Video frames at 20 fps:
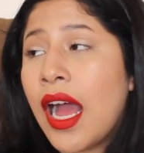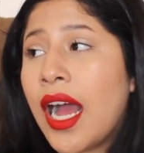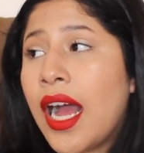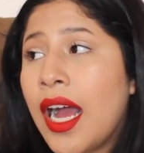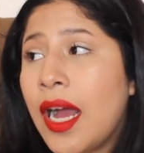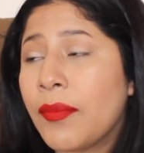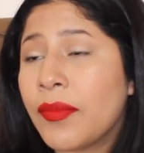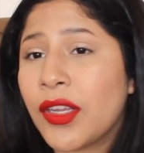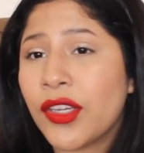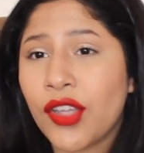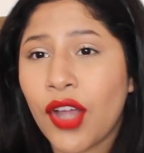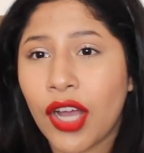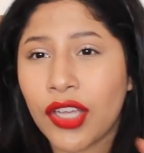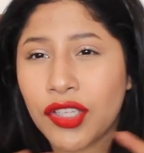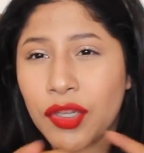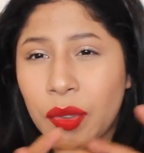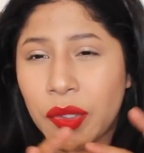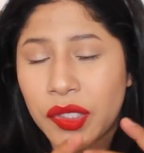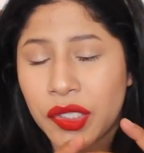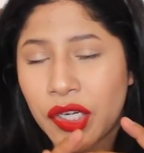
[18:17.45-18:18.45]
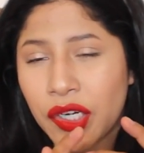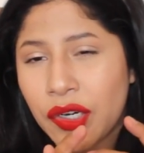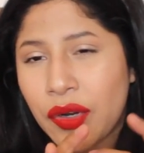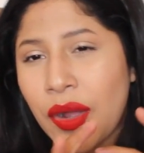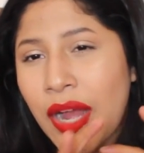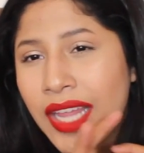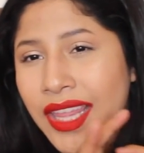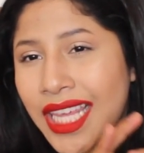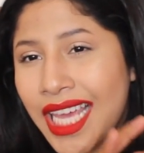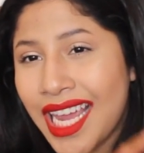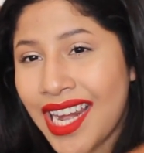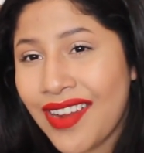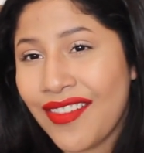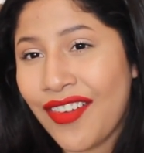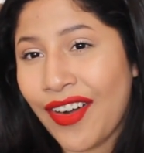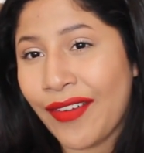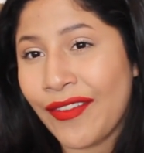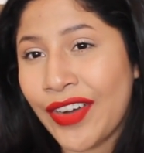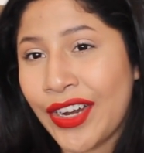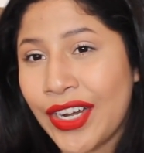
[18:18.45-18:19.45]
Um, there's also a circle at the end of
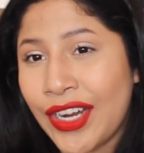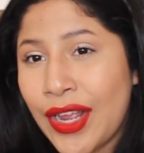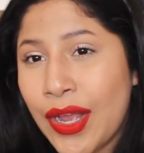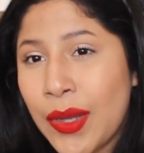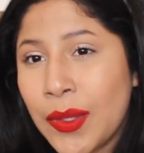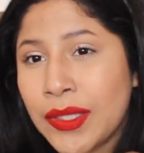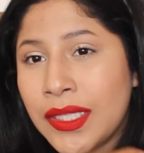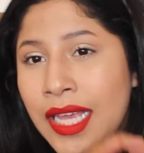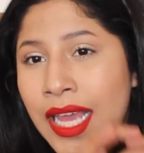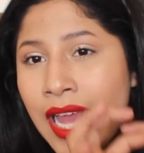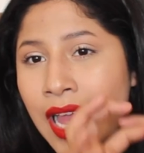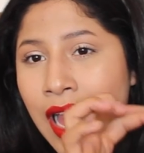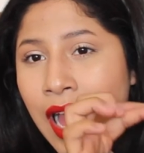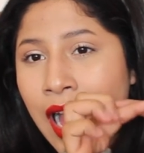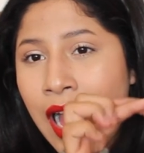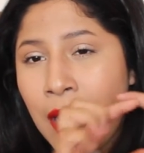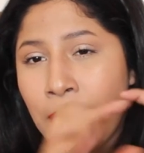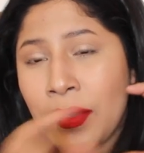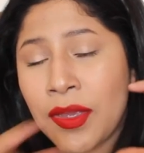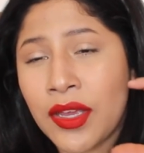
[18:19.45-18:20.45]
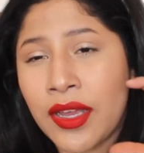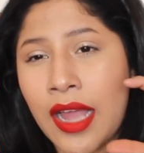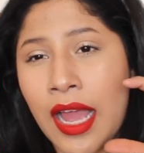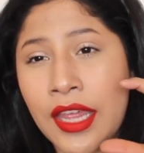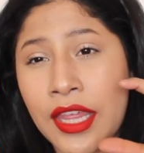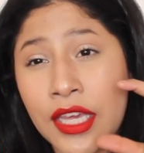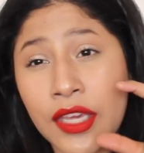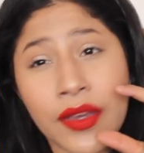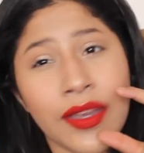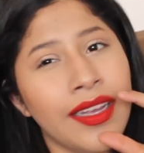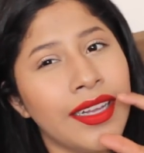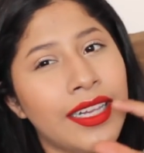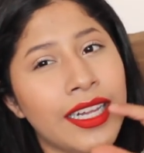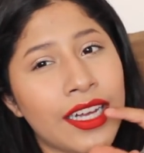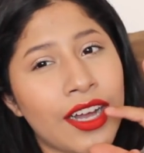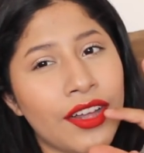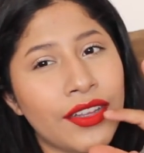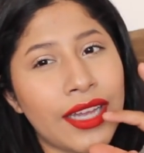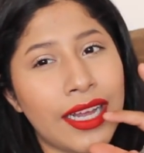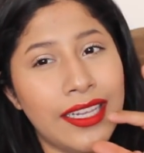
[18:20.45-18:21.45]
our videos. Um, I think you can
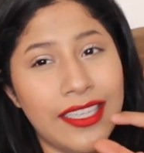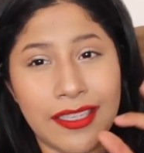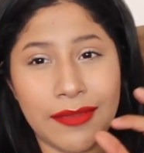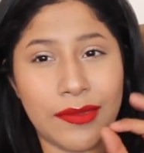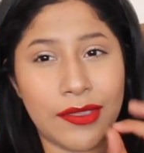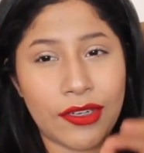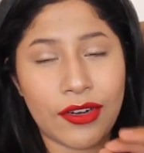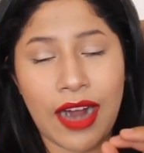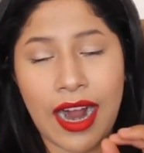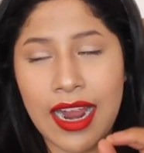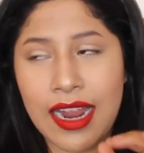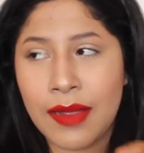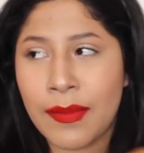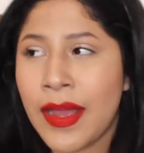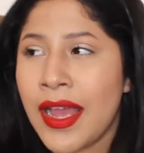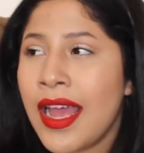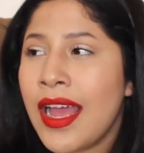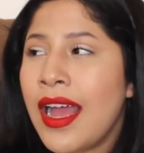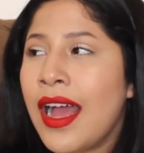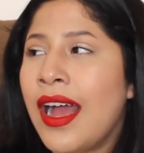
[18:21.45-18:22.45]
click on that and subscribe.